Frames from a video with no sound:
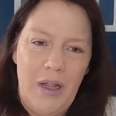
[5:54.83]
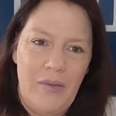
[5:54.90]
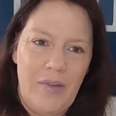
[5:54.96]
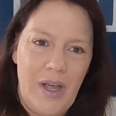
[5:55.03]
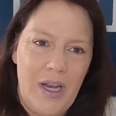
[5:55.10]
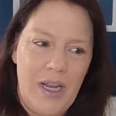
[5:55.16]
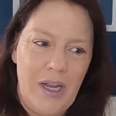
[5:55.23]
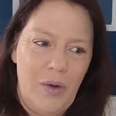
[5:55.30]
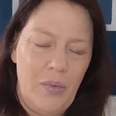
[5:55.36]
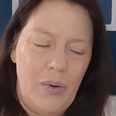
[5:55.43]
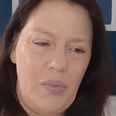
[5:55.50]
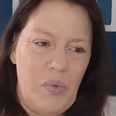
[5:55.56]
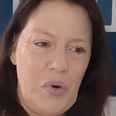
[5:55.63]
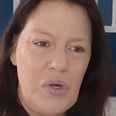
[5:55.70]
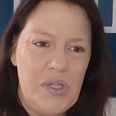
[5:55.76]
I've got to get a
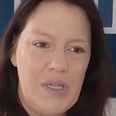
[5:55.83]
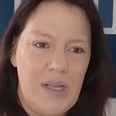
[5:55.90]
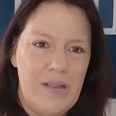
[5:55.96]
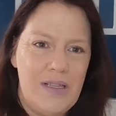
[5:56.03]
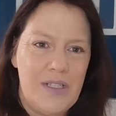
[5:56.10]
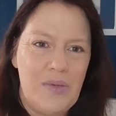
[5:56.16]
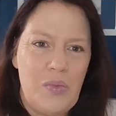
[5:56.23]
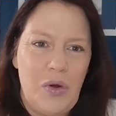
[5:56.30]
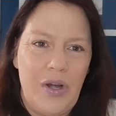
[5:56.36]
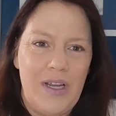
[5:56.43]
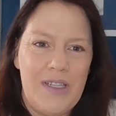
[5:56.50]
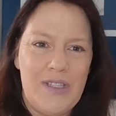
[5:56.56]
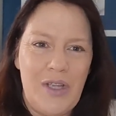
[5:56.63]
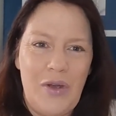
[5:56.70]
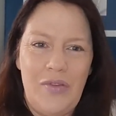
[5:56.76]
report done this
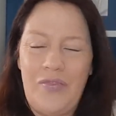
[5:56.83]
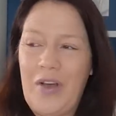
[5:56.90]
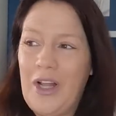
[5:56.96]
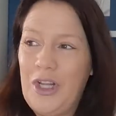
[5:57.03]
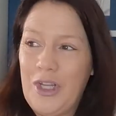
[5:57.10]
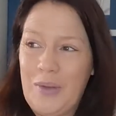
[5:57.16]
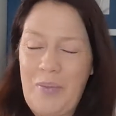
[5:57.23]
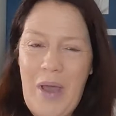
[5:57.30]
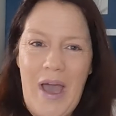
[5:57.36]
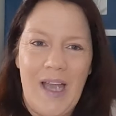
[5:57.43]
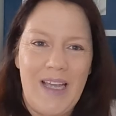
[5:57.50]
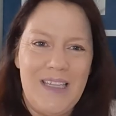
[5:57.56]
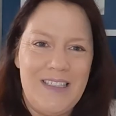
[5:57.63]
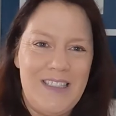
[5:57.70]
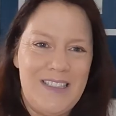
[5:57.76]
morning. So if I look
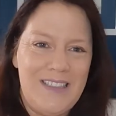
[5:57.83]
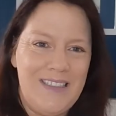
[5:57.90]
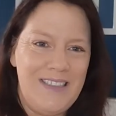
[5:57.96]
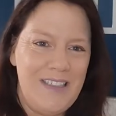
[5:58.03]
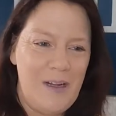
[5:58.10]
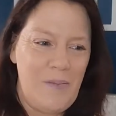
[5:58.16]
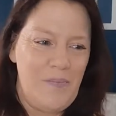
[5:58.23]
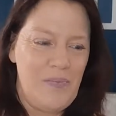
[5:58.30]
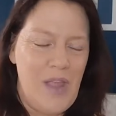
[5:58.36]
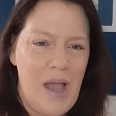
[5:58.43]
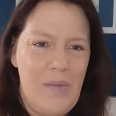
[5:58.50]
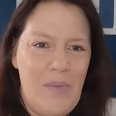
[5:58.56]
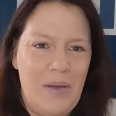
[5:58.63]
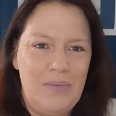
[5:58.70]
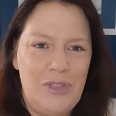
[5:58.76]
back, it's,
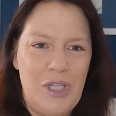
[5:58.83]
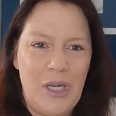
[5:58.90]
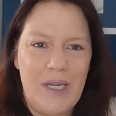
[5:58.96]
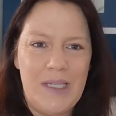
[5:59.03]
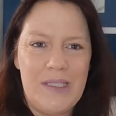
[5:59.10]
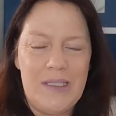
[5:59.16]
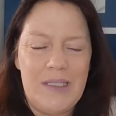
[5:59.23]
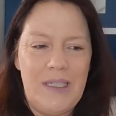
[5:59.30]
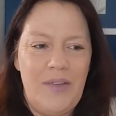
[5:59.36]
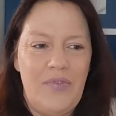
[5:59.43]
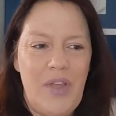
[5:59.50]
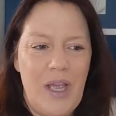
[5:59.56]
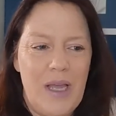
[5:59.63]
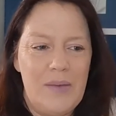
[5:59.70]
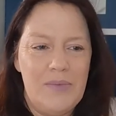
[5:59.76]
um, I'm checking to see if
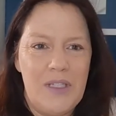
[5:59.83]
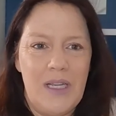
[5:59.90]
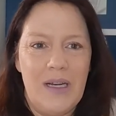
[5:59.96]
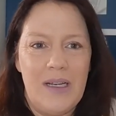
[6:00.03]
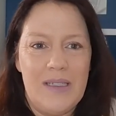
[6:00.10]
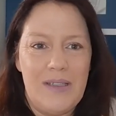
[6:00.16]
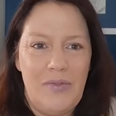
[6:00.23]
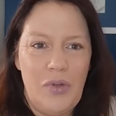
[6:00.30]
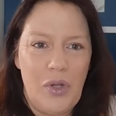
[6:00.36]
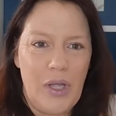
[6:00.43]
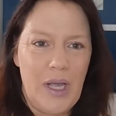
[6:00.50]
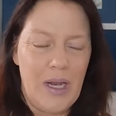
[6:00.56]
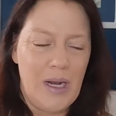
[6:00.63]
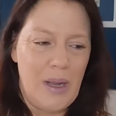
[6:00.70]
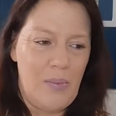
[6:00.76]
that comes in, because I've only
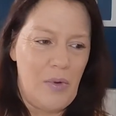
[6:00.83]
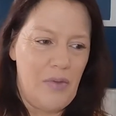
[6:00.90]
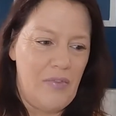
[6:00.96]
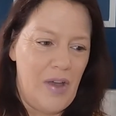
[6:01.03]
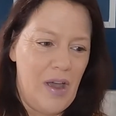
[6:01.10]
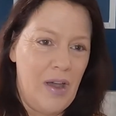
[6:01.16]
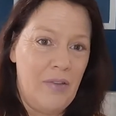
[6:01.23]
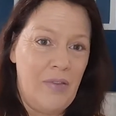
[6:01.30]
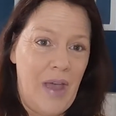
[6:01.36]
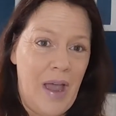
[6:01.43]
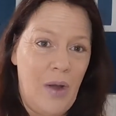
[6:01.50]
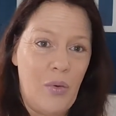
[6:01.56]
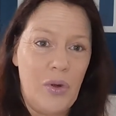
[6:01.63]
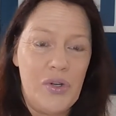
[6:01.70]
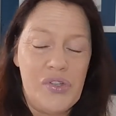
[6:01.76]
got a couple of
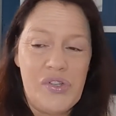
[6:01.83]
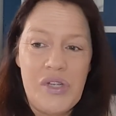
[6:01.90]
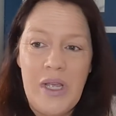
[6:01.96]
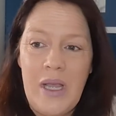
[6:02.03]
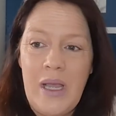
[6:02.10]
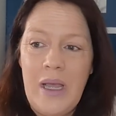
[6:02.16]
hours